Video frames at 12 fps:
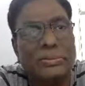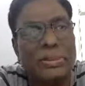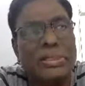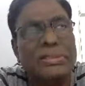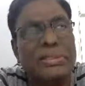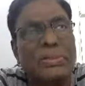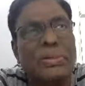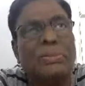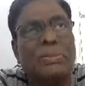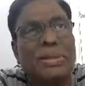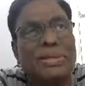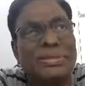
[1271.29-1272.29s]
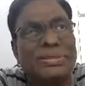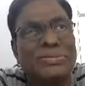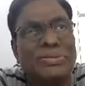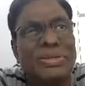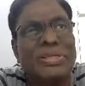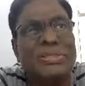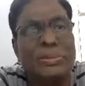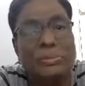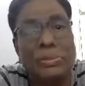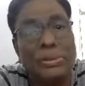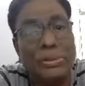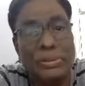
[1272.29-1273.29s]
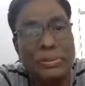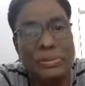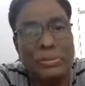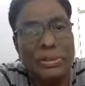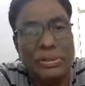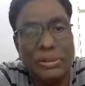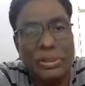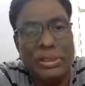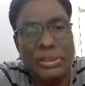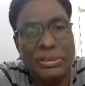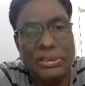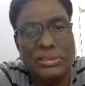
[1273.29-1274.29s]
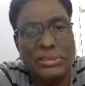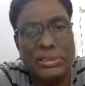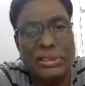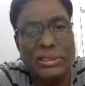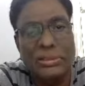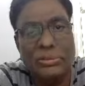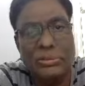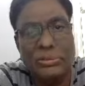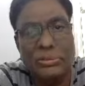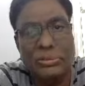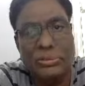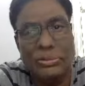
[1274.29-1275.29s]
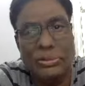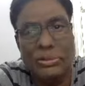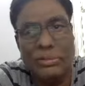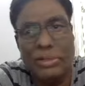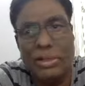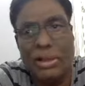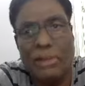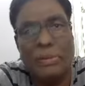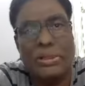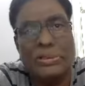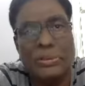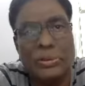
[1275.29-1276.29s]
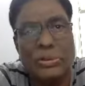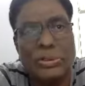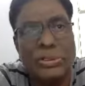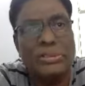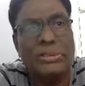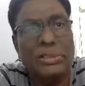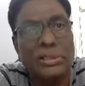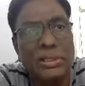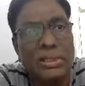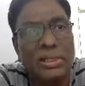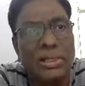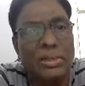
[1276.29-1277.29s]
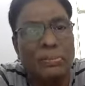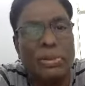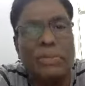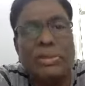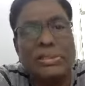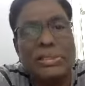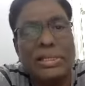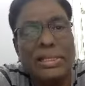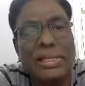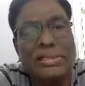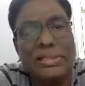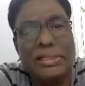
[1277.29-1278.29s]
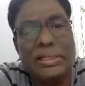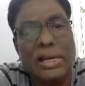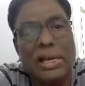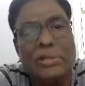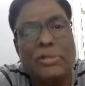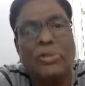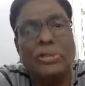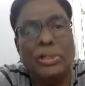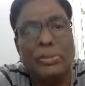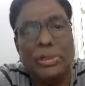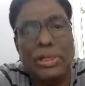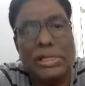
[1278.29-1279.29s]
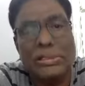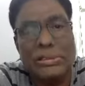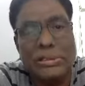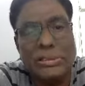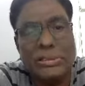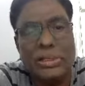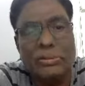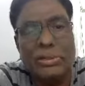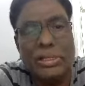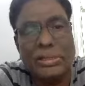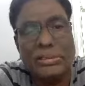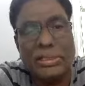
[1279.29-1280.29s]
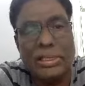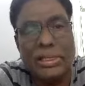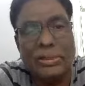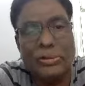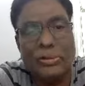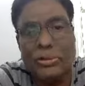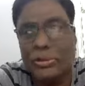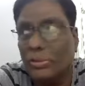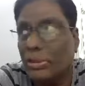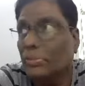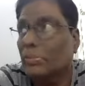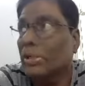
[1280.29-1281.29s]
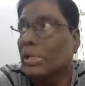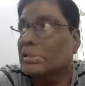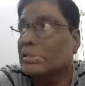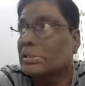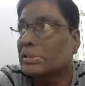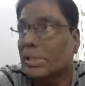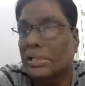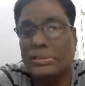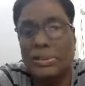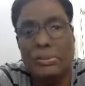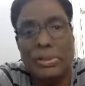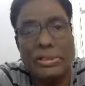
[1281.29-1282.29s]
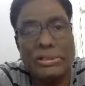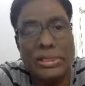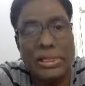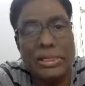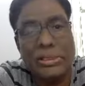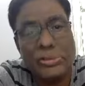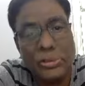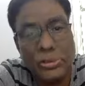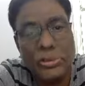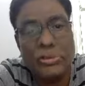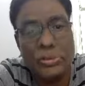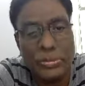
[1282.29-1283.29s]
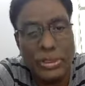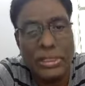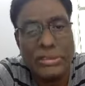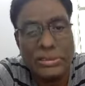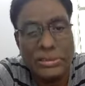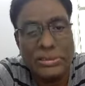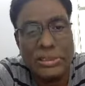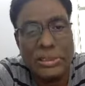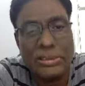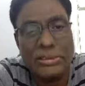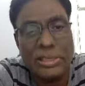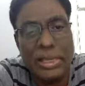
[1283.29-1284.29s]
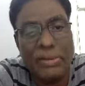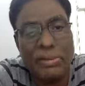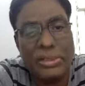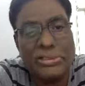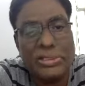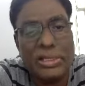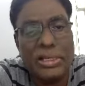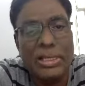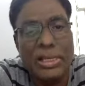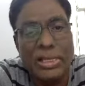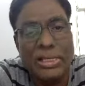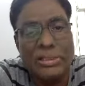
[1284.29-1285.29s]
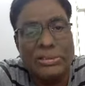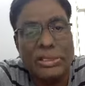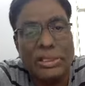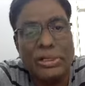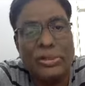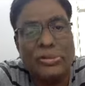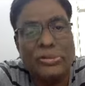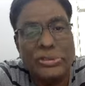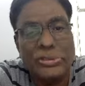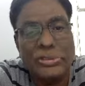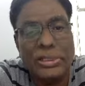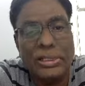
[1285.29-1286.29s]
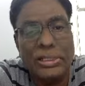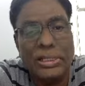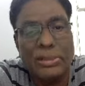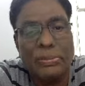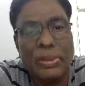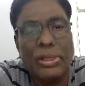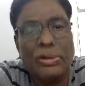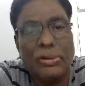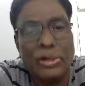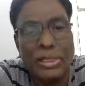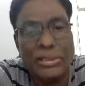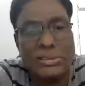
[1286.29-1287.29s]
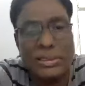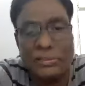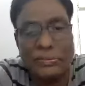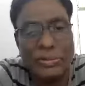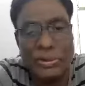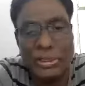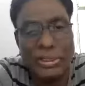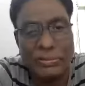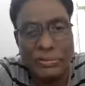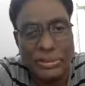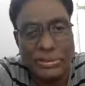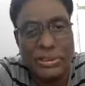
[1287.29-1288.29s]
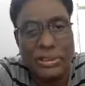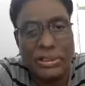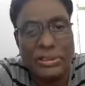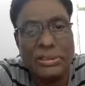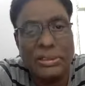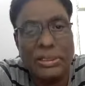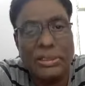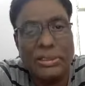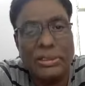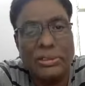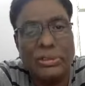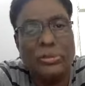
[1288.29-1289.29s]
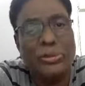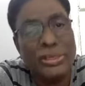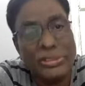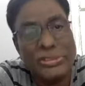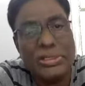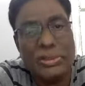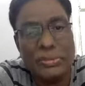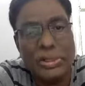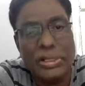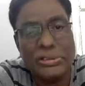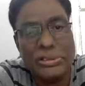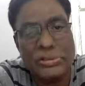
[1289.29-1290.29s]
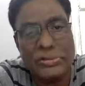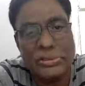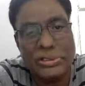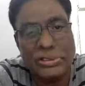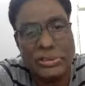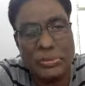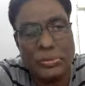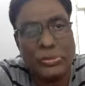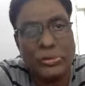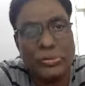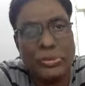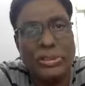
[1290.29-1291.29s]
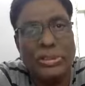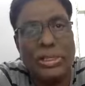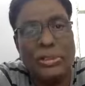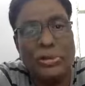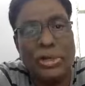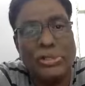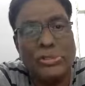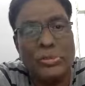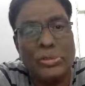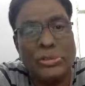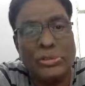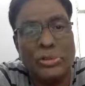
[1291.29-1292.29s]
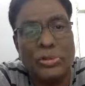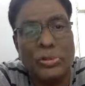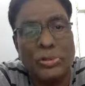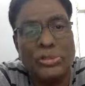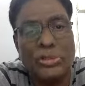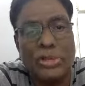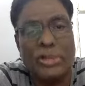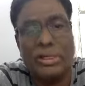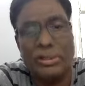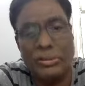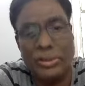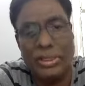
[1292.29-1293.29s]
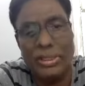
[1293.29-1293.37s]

Please remember, it's very simple to remember, okay? There's nothing very complex about this. Previously, they said there are 20 amino acids. Now they are saying 21 amino acids. Then somebody saying it is 22 amino acids. That means they have extra selenocysteine and pyrrolysine. Okay, these are other 2 extra amino acids which are supposed to be. Then you also must know about taurine.